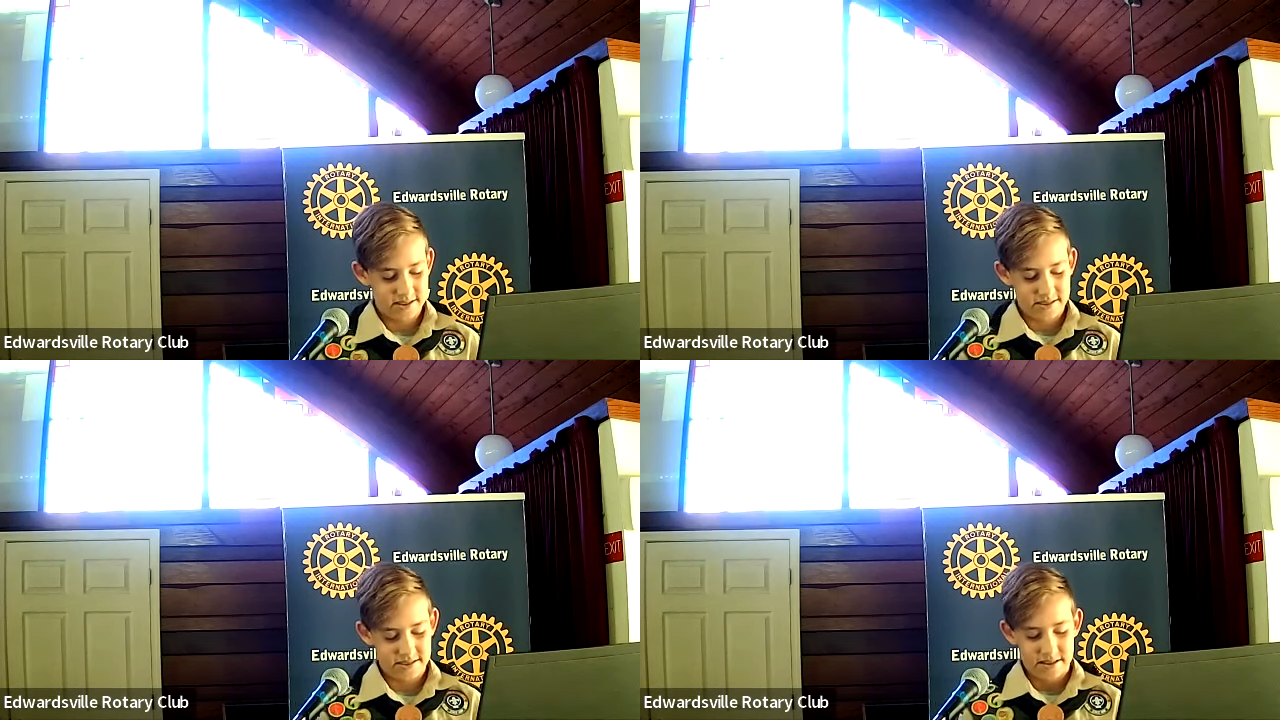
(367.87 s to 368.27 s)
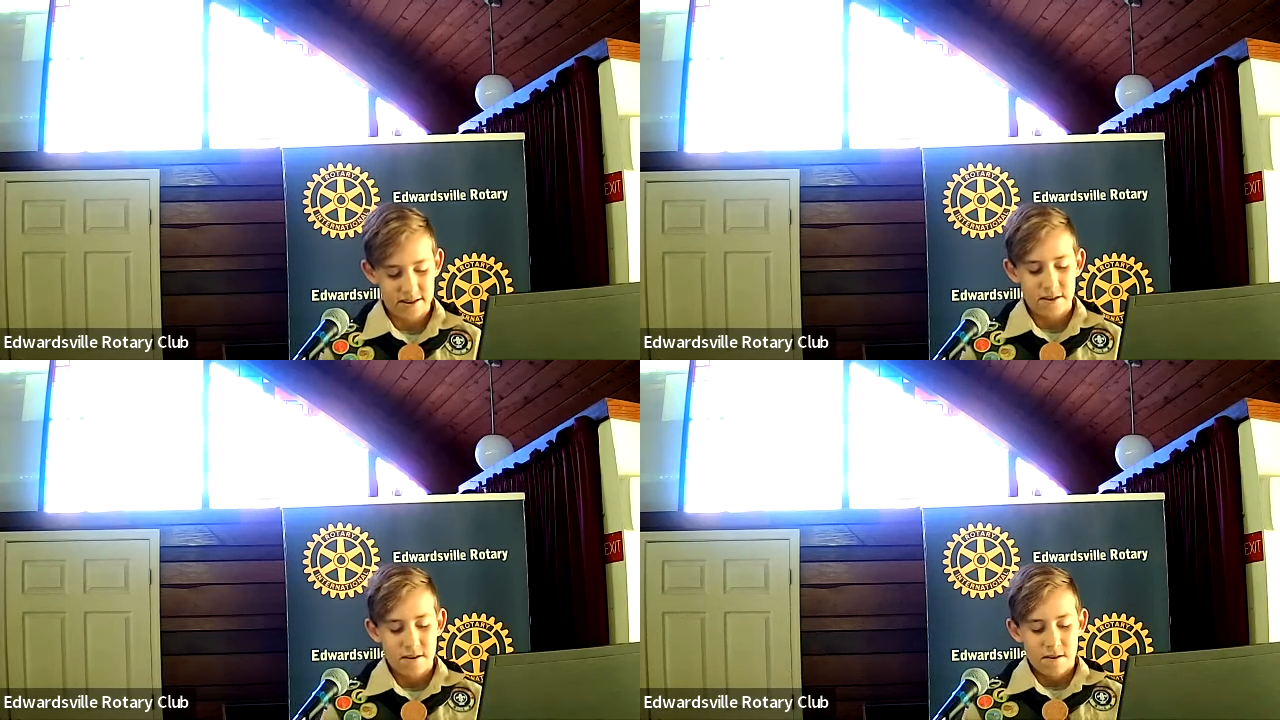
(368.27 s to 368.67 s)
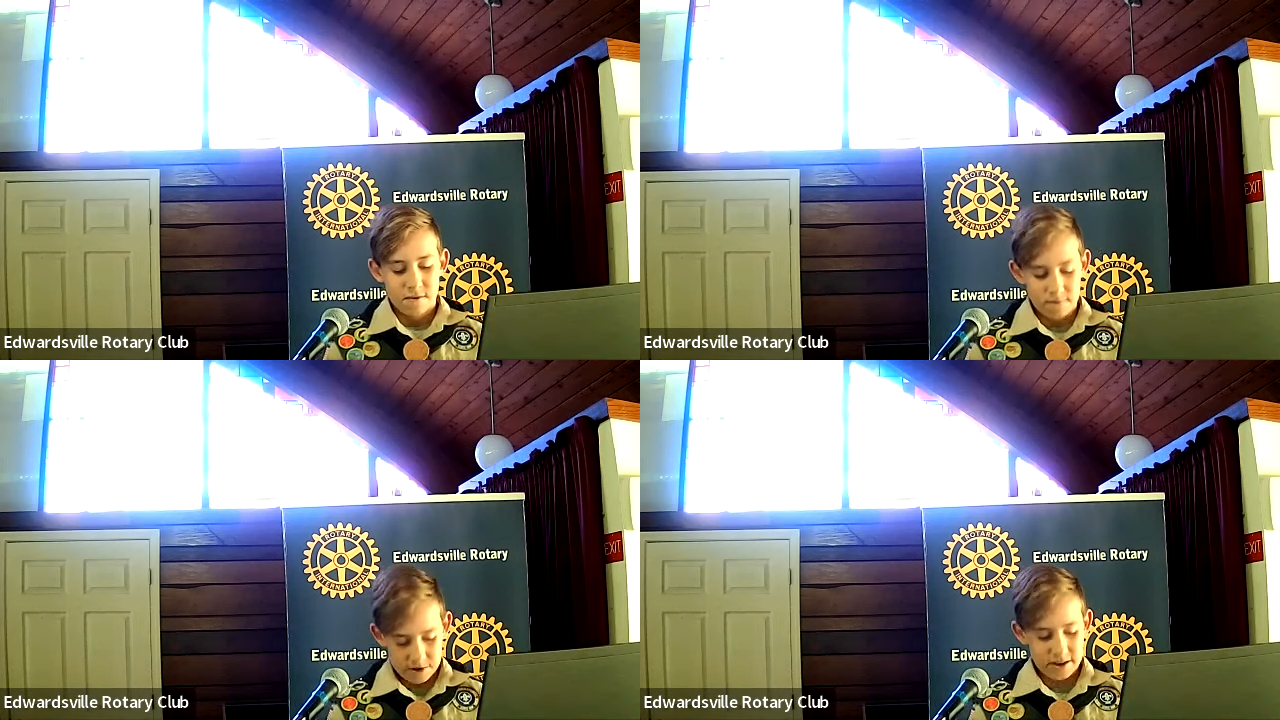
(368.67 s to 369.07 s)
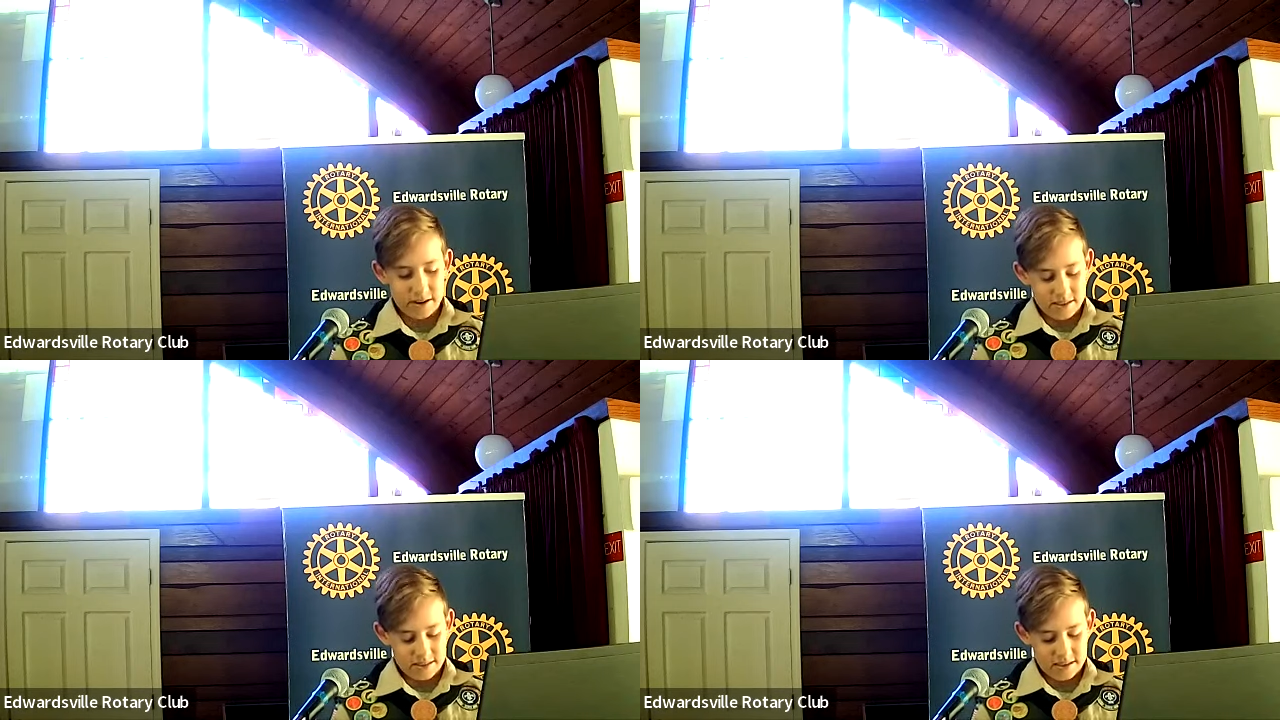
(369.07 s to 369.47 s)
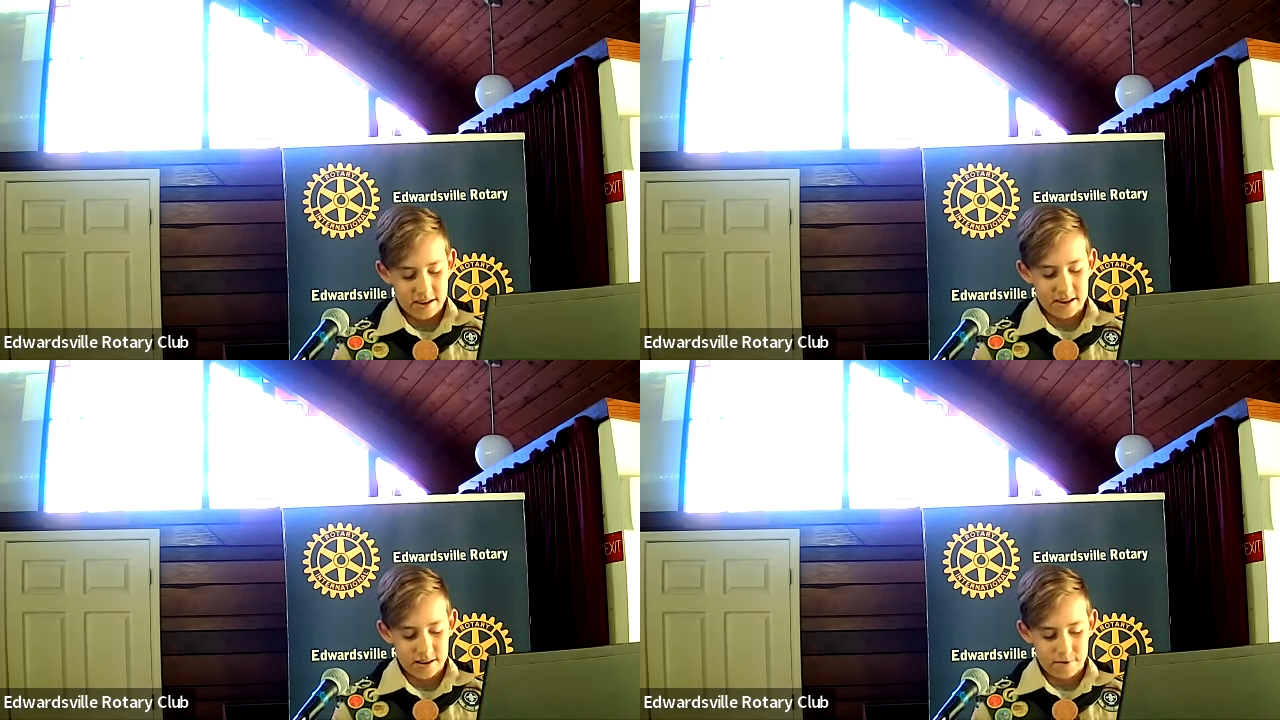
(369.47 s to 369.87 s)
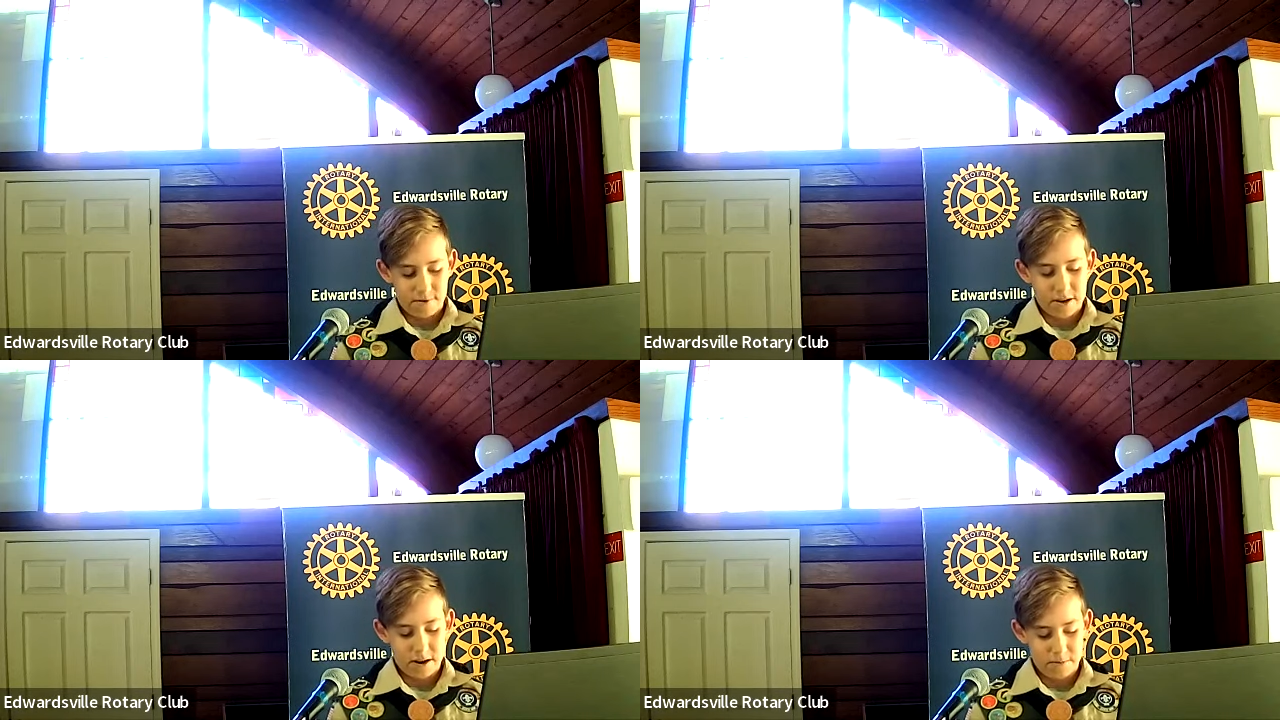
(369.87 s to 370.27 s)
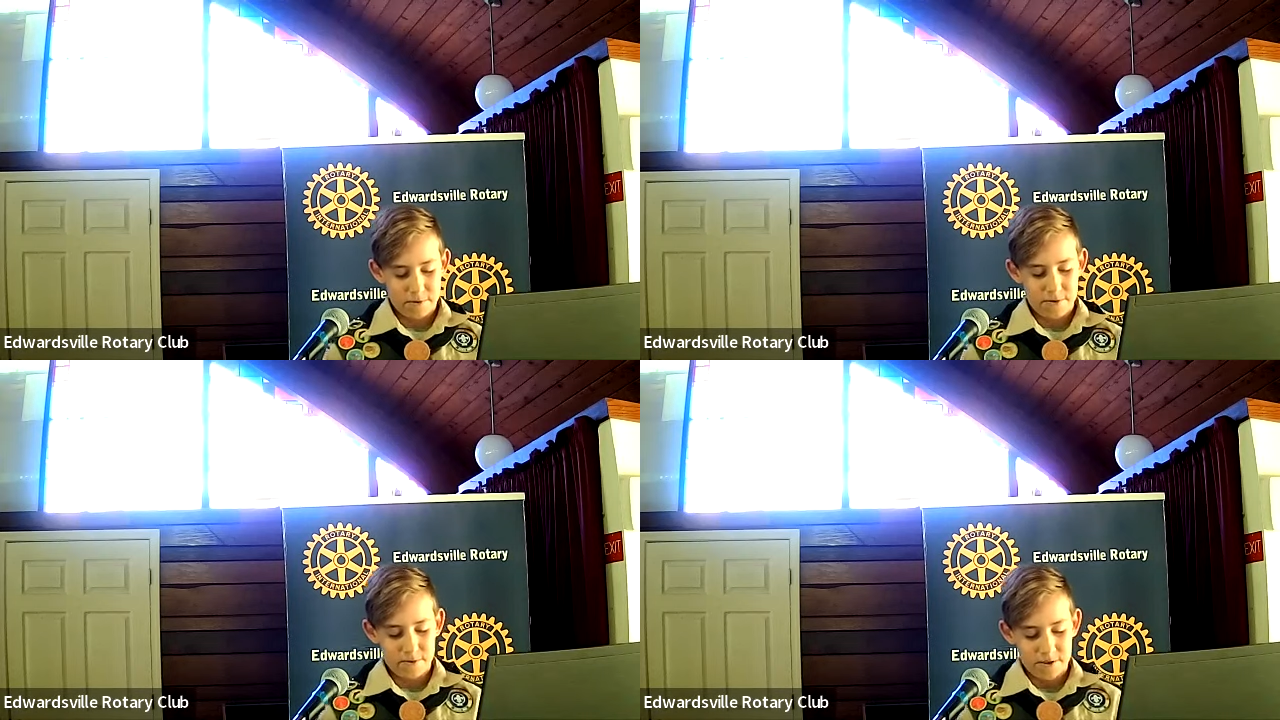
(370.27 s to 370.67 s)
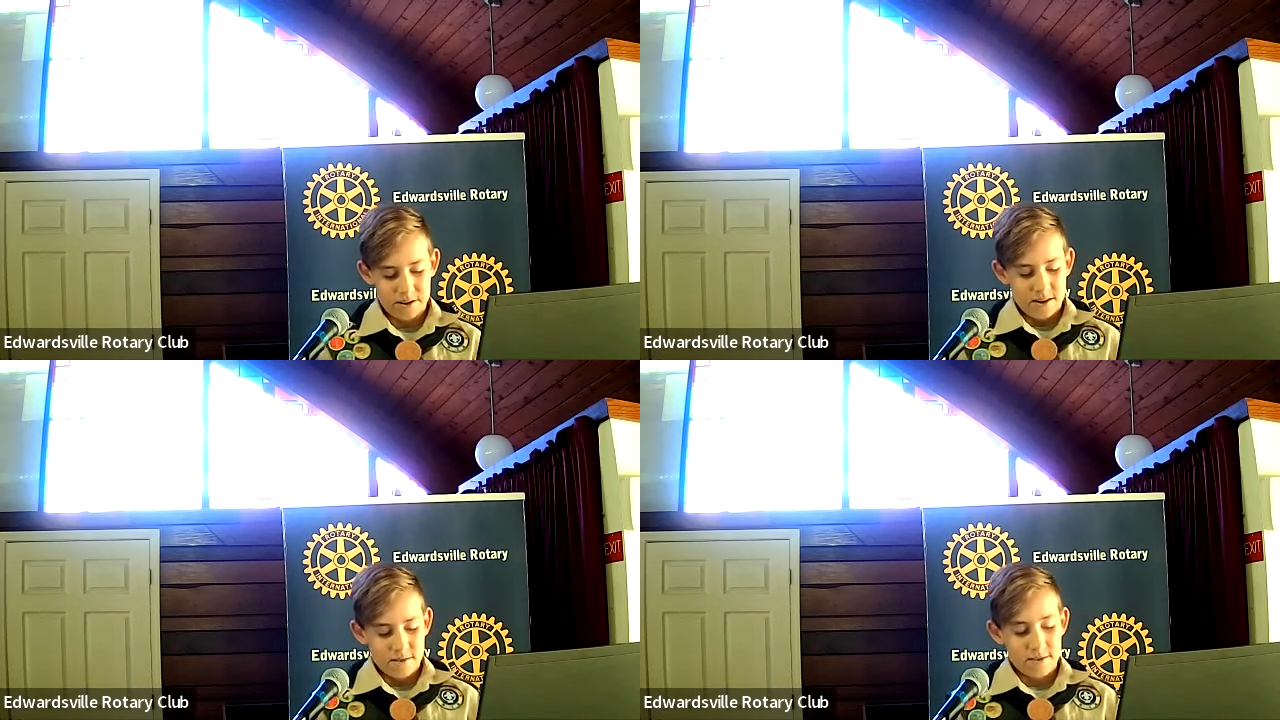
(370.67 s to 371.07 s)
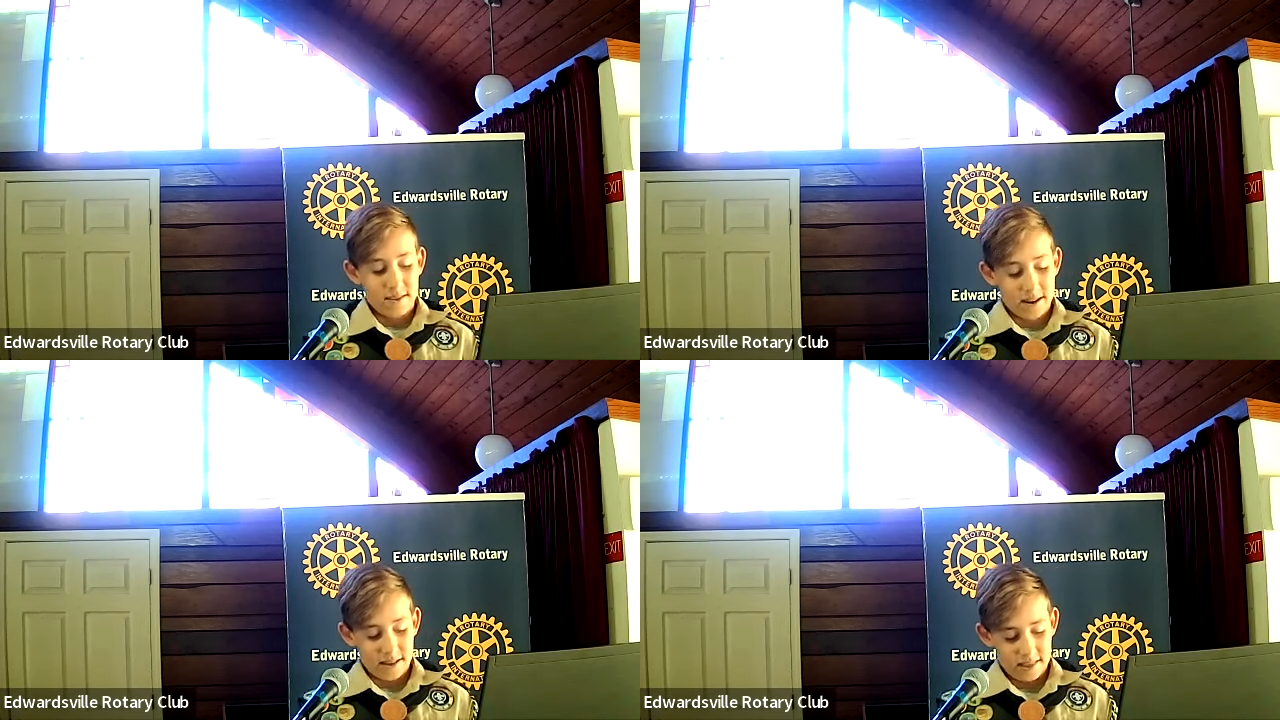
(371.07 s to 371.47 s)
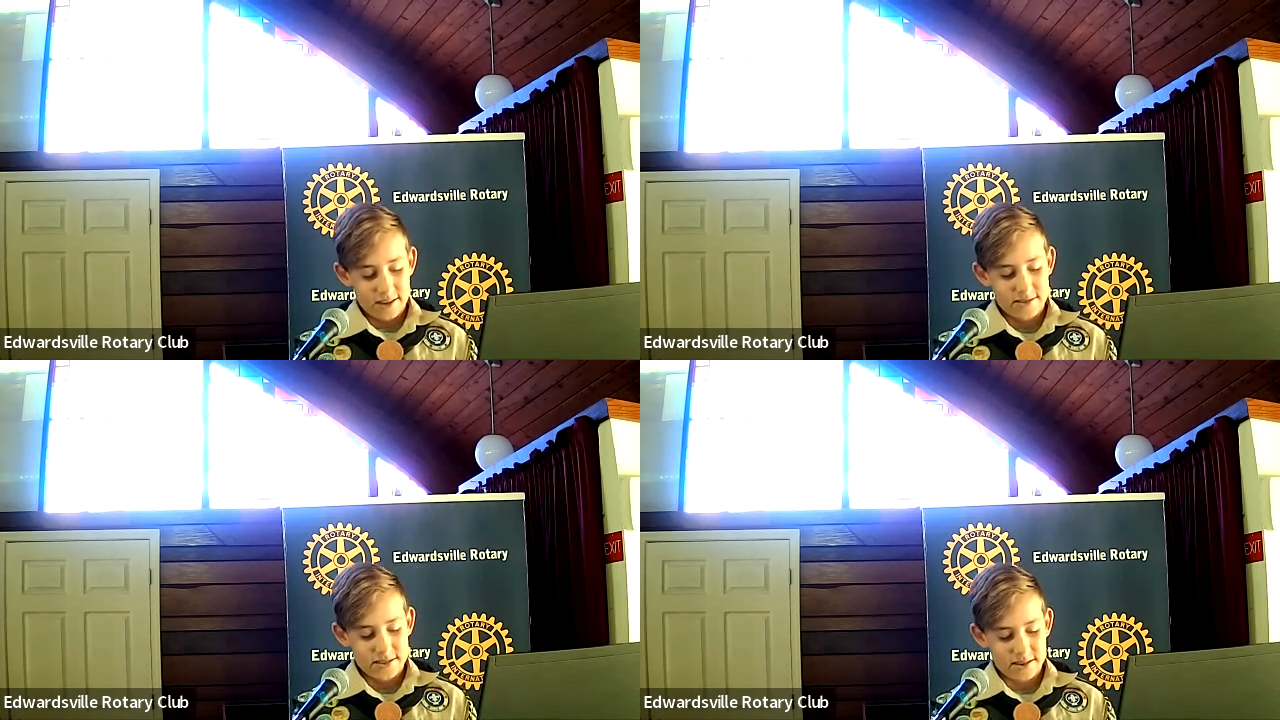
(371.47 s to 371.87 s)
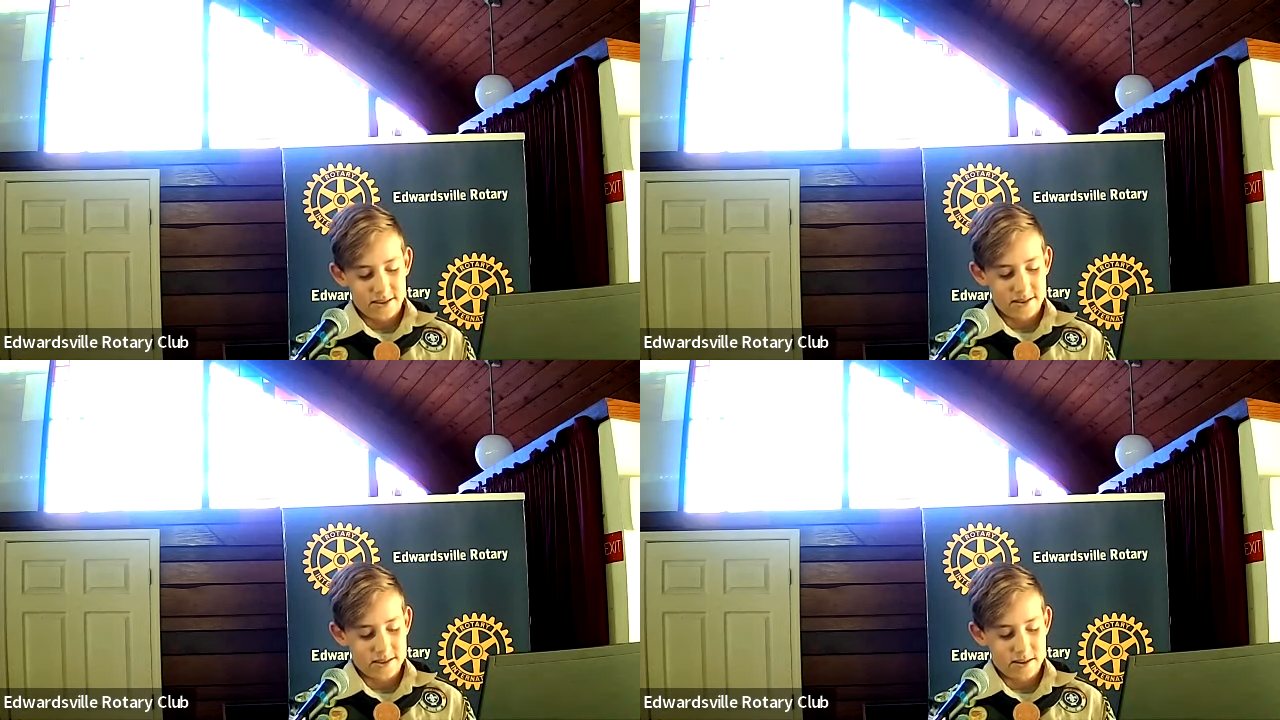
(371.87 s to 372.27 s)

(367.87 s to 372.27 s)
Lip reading: It's a very good thing, and it will help you a lot of life skills.